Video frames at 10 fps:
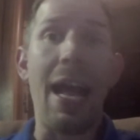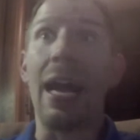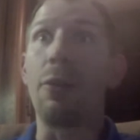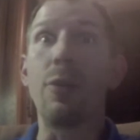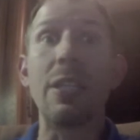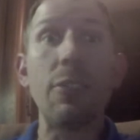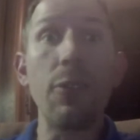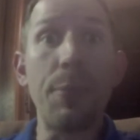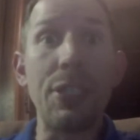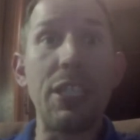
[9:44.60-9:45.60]
I really do
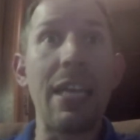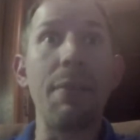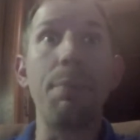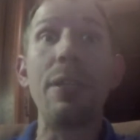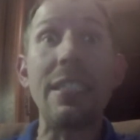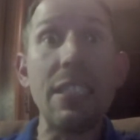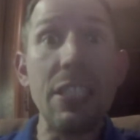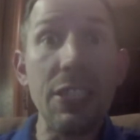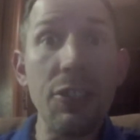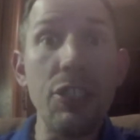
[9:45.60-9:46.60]
appreciate it. Please
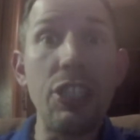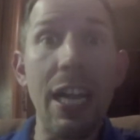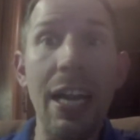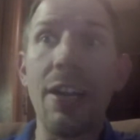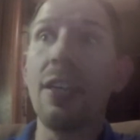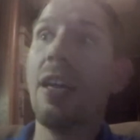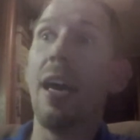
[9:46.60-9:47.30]
continue to share.